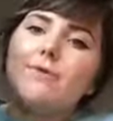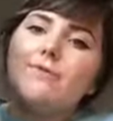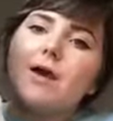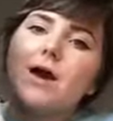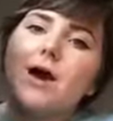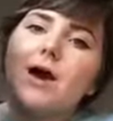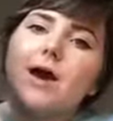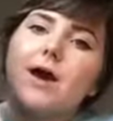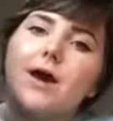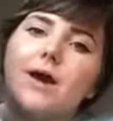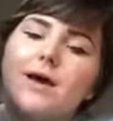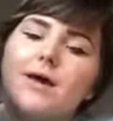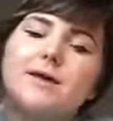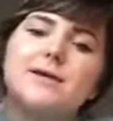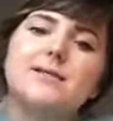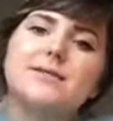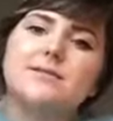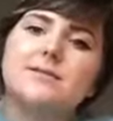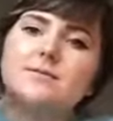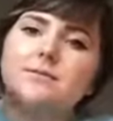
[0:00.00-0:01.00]

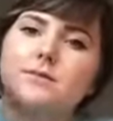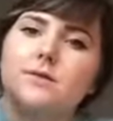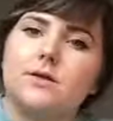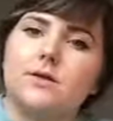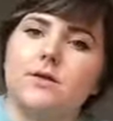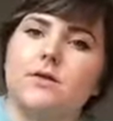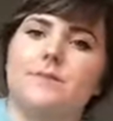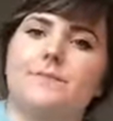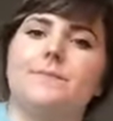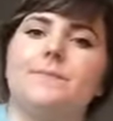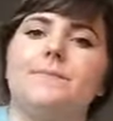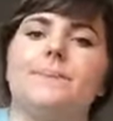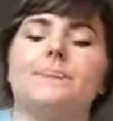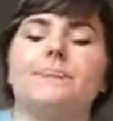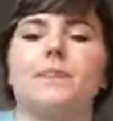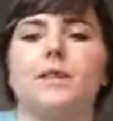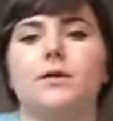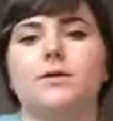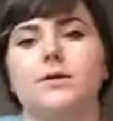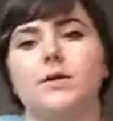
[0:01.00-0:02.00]
Rima!
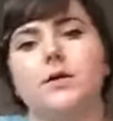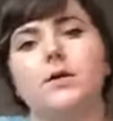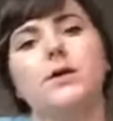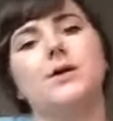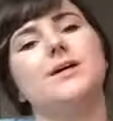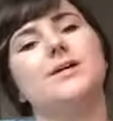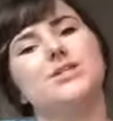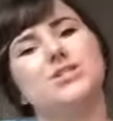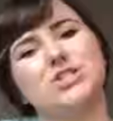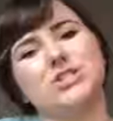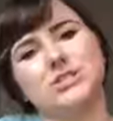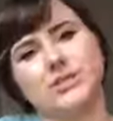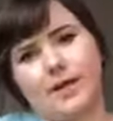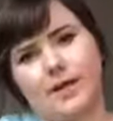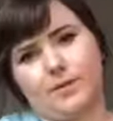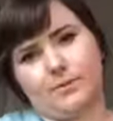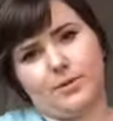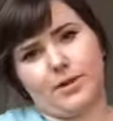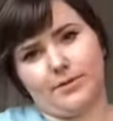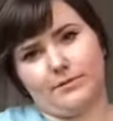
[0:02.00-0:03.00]
She's not
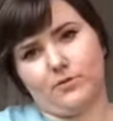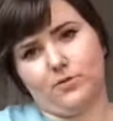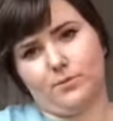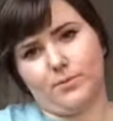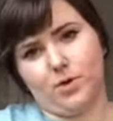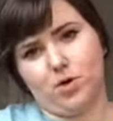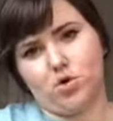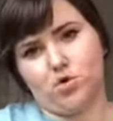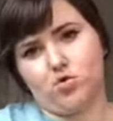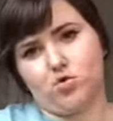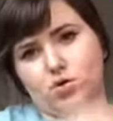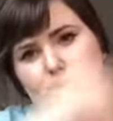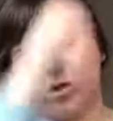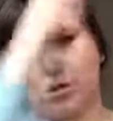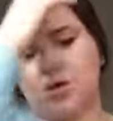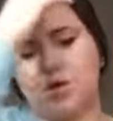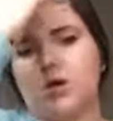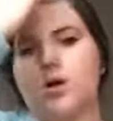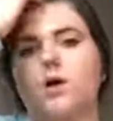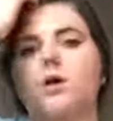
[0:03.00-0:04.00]
in a playful mood.
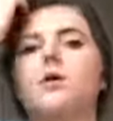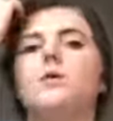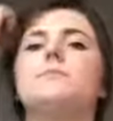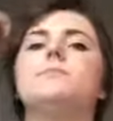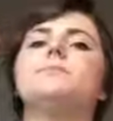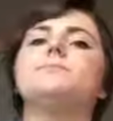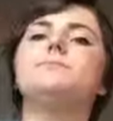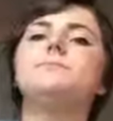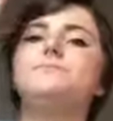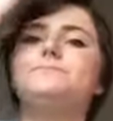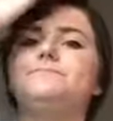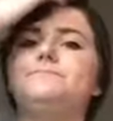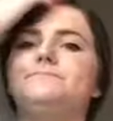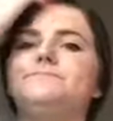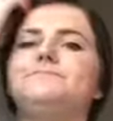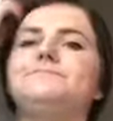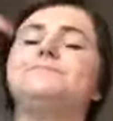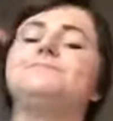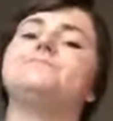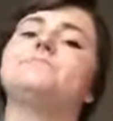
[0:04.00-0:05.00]

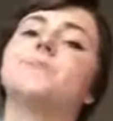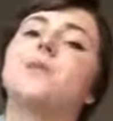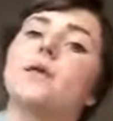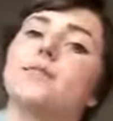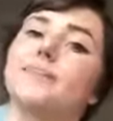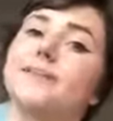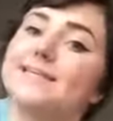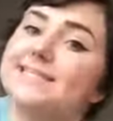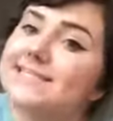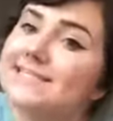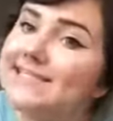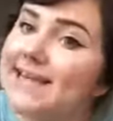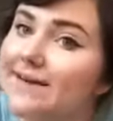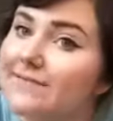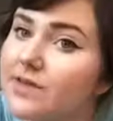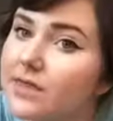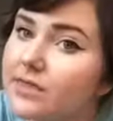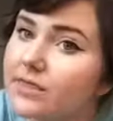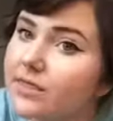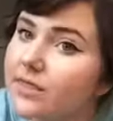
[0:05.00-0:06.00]
The
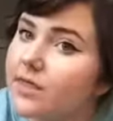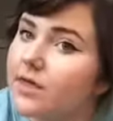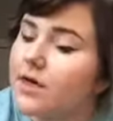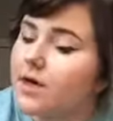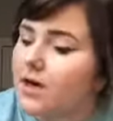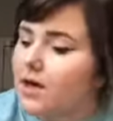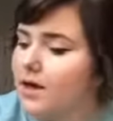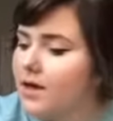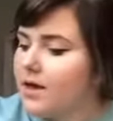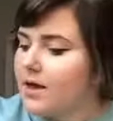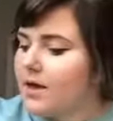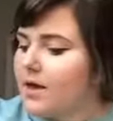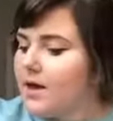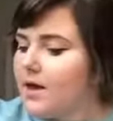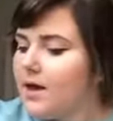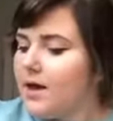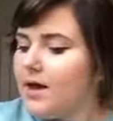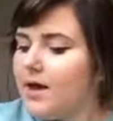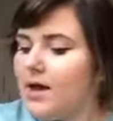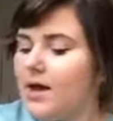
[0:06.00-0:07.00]
seventh
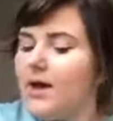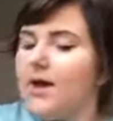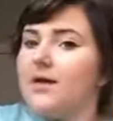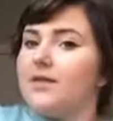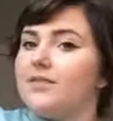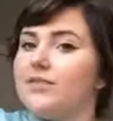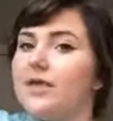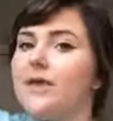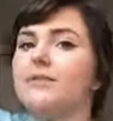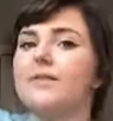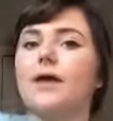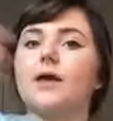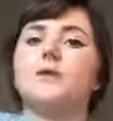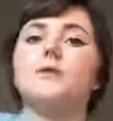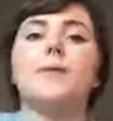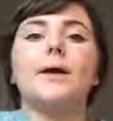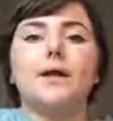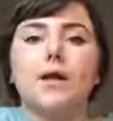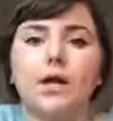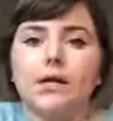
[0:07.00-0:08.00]
thing that
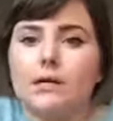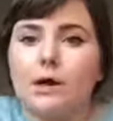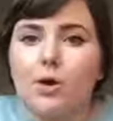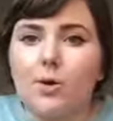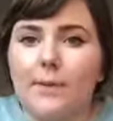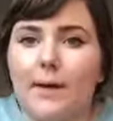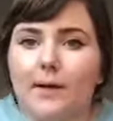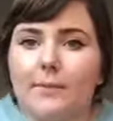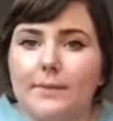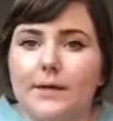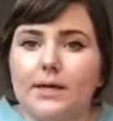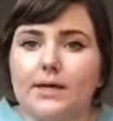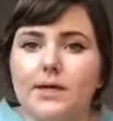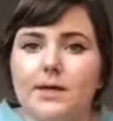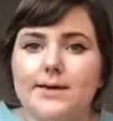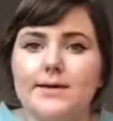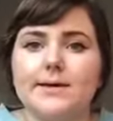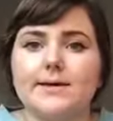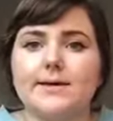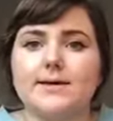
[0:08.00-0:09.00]
you may not know about
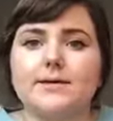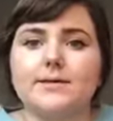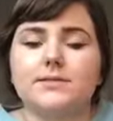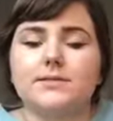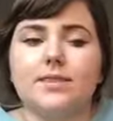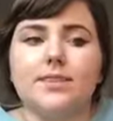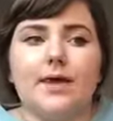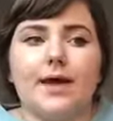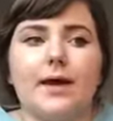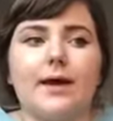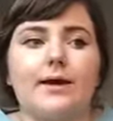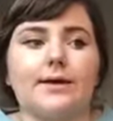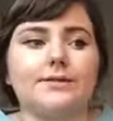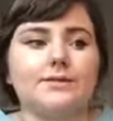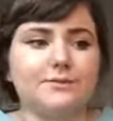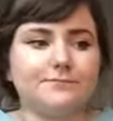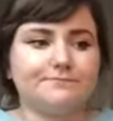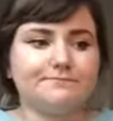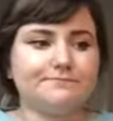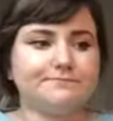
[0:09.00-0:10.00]
me is that